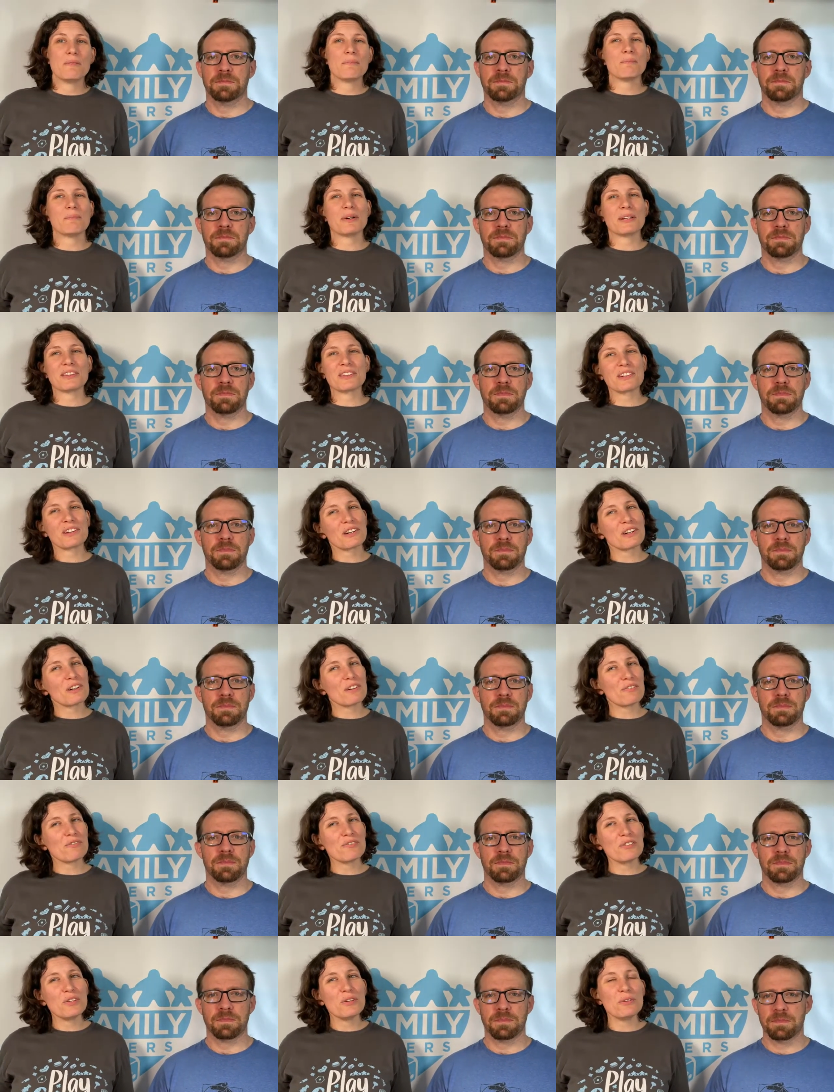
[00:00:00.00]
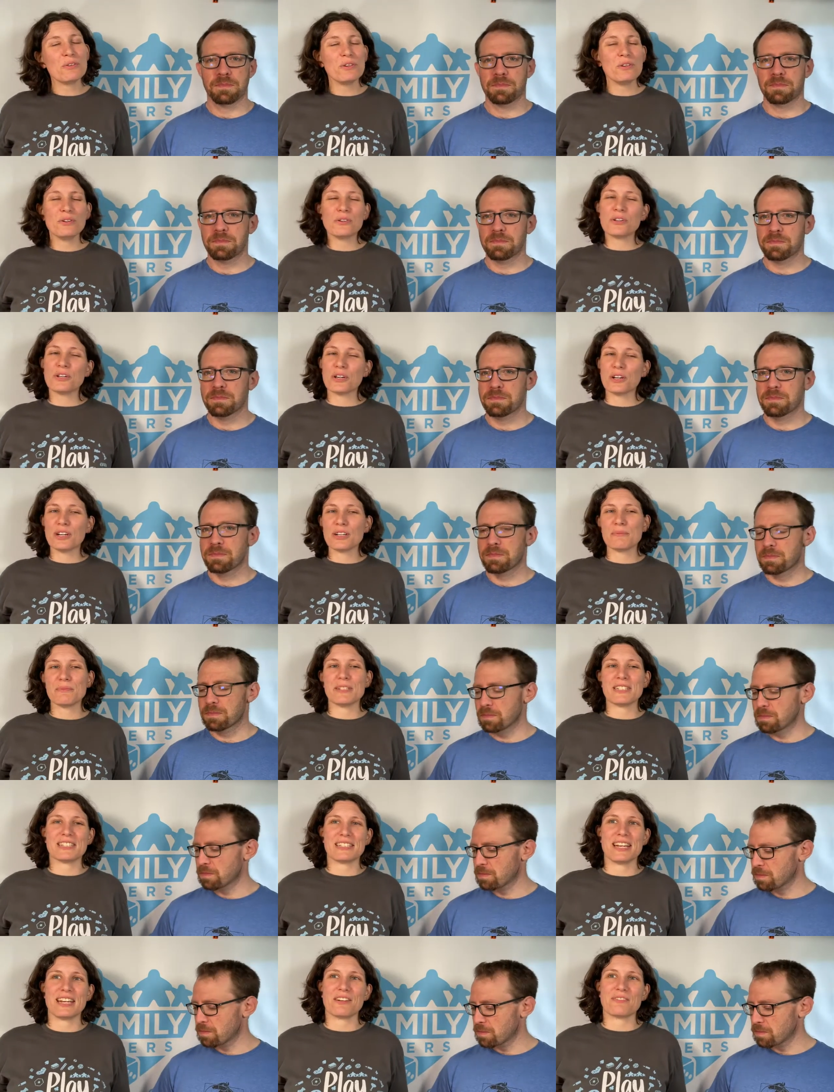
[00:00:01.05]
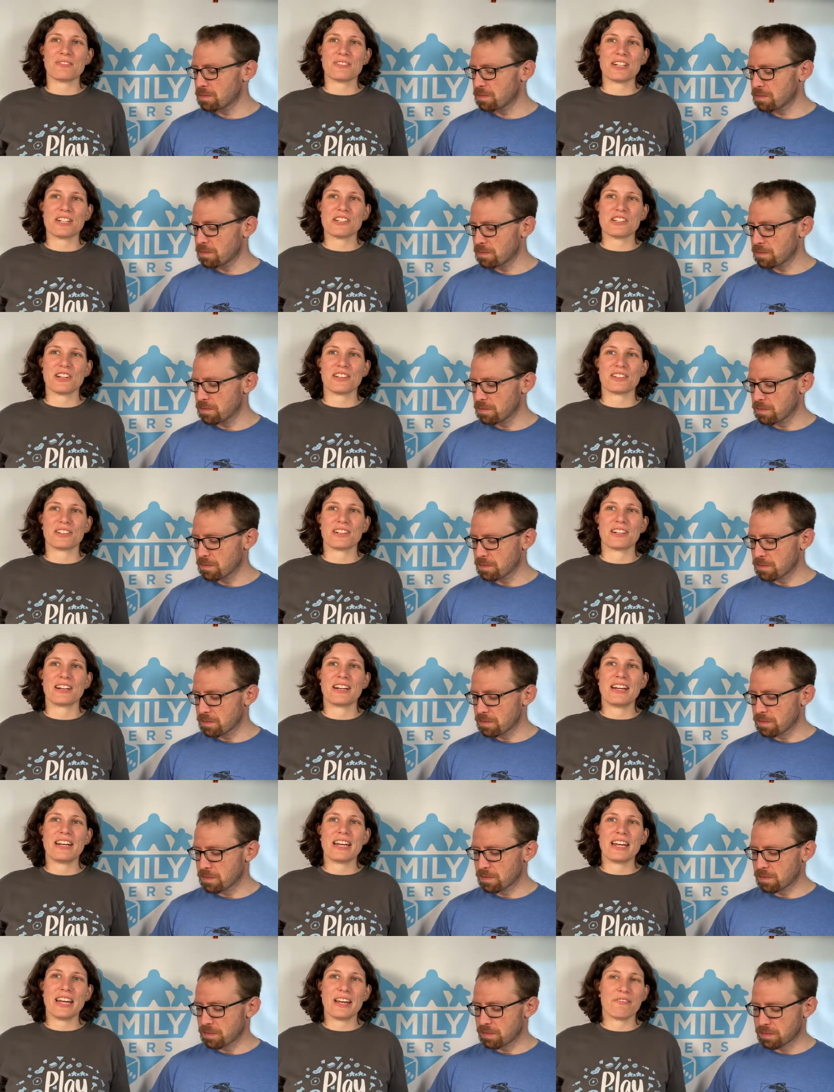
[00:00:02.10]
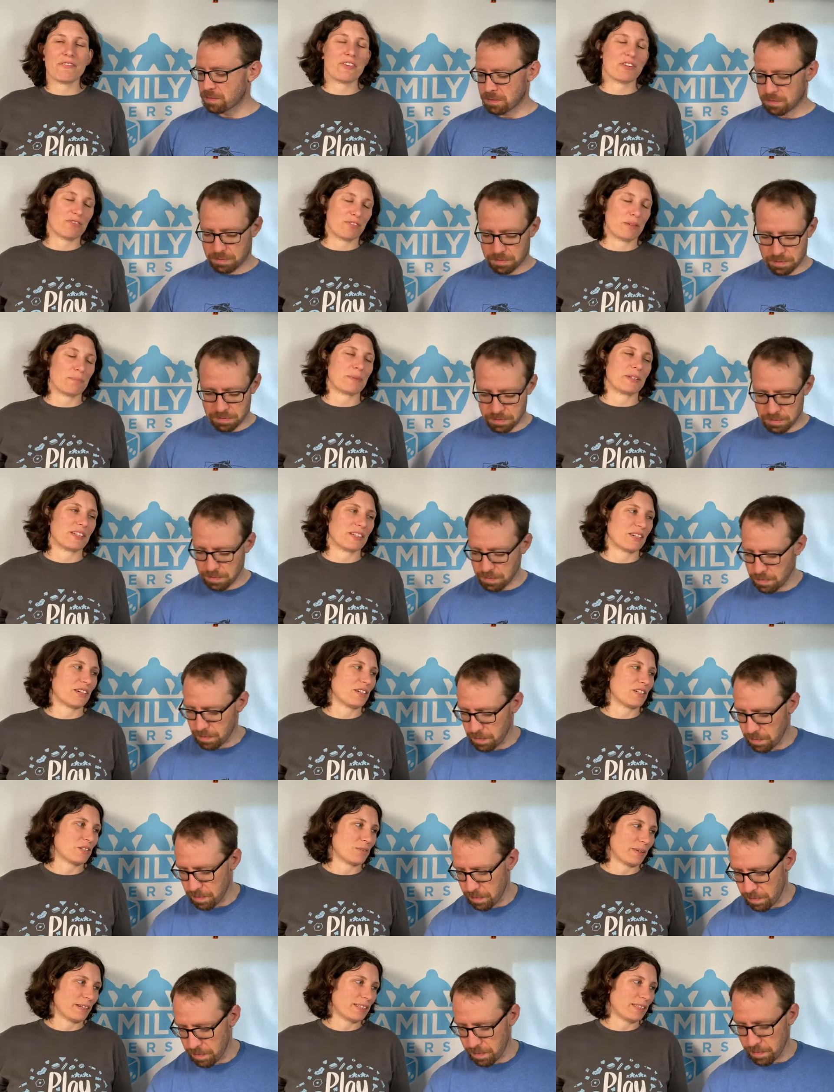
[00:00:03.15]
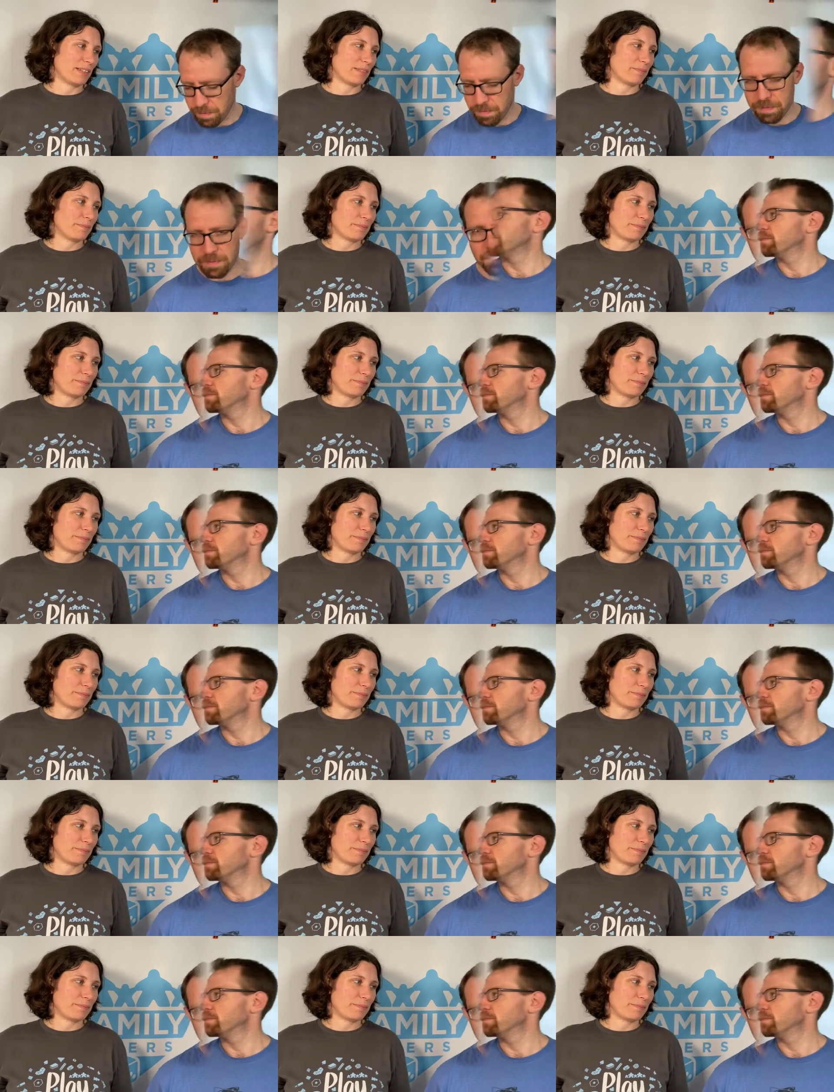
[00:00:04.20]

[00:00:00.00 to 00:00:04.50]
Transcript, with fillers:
Speaker 1: but there are a few you could mistake for each other if you're flipping the cards quickly.